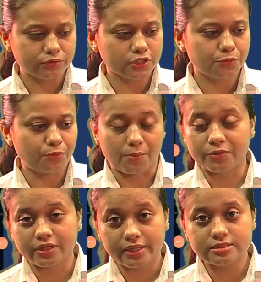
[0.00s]

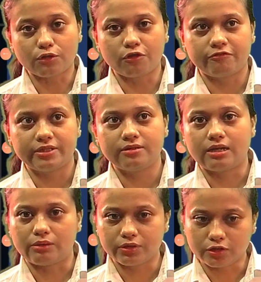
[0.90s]
properties, or whether
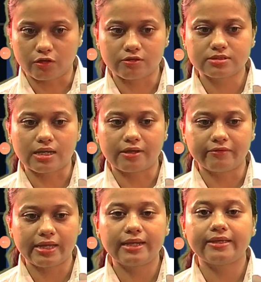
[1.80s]
our thoughts are
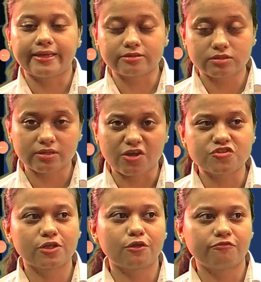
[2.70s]
really
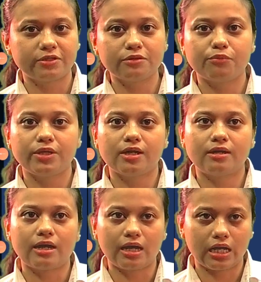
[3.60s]
existential, or whether
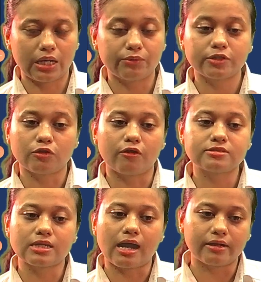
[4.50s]
our thoughts
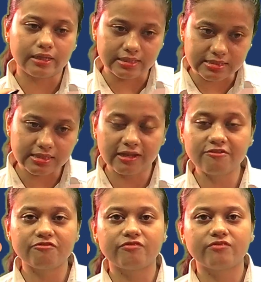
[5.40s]
are
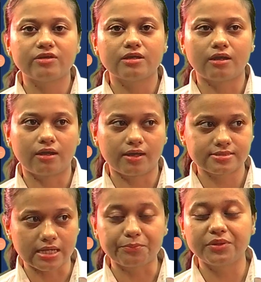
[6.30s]
itself
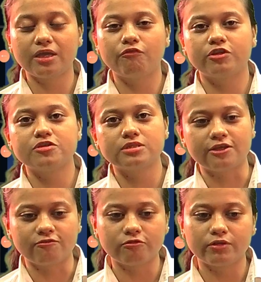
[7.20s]
something which is
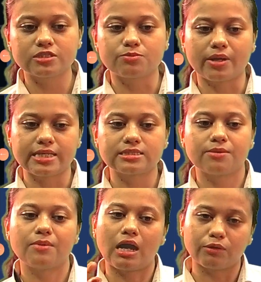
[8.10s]
influenced by some
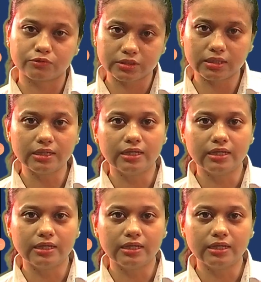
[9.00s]
outer